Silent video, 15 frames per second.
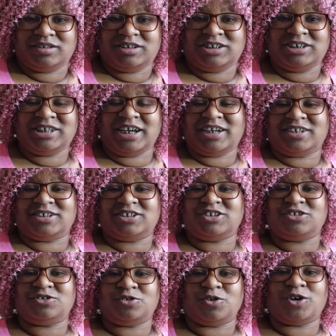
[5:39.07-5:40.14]
share
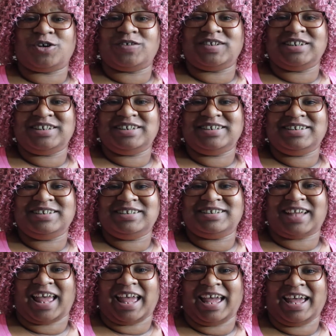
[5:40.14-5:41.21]

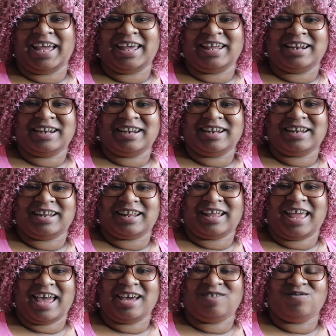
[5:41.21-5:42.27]
stories and
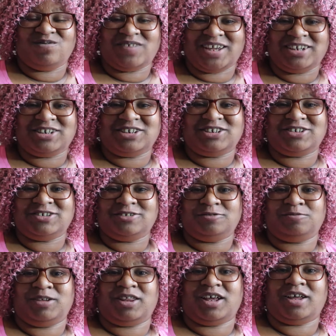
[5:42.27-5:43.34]

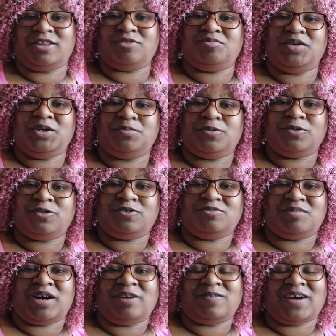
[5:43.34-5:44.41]
adventures with other people through
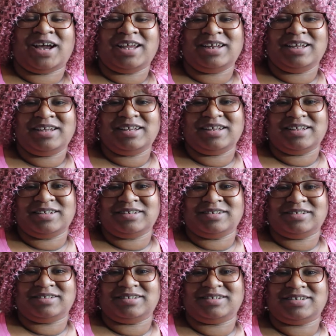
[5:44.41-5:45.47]
my writing
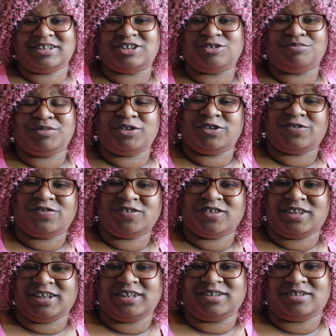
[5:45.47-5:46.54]
is such a beautiful
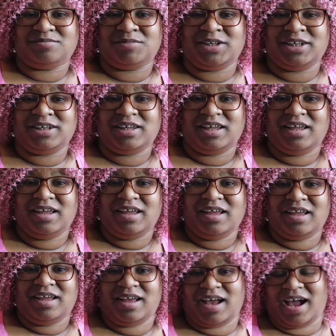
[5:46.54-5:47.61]
thing to me.
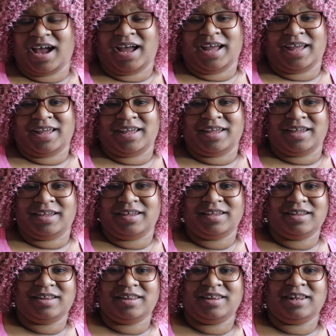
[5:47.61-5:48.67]
I
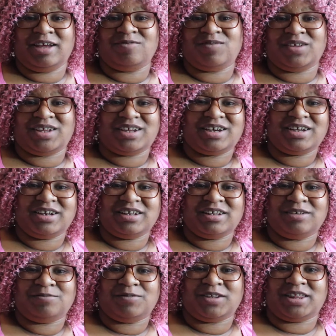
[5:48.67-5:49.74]
love it. Couldn't
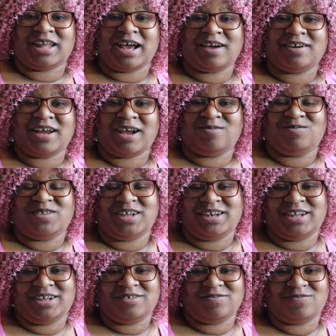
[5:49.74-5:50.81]
live without it. I've
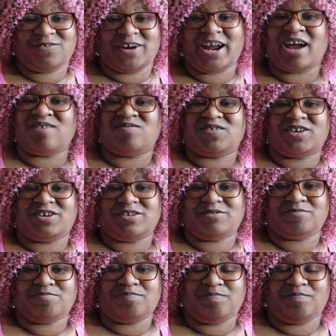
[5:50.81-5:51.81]
done it forever.